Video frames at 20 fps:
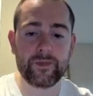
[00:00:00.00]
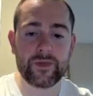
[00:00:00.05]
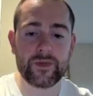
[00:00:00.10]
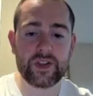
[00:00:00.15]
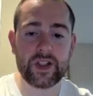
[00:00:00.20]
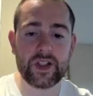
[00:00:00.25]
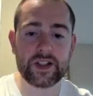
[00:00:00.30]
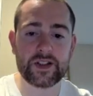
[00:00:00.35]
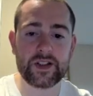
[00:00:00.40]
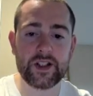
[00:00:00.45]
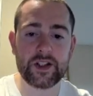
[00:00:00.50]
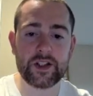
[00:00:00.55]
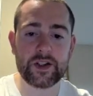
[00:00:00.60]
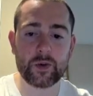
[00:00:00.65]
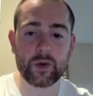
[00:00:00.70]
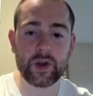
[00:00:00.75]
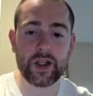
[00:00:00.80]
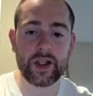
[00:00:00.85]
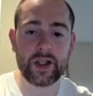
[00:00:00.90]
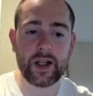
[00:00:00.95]

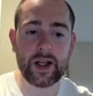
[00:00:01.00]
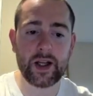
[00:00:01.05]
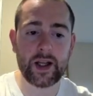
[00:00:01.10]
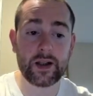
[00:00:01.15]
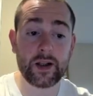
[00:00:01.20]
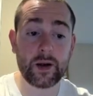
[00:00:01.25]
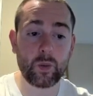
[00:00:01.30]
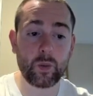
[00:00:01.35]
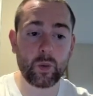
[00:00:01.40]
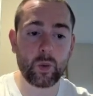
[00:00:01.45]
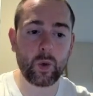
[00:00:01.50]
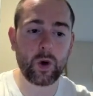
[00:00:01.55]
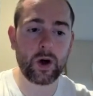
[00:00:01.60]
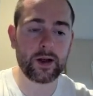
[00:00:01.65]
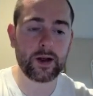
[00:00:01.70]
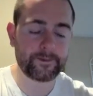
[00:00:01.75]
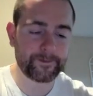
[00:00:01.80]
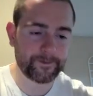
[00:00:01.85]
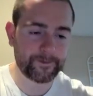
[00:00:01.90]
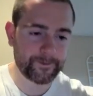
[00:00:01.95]
63, and then
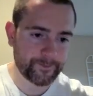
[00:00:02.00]
1.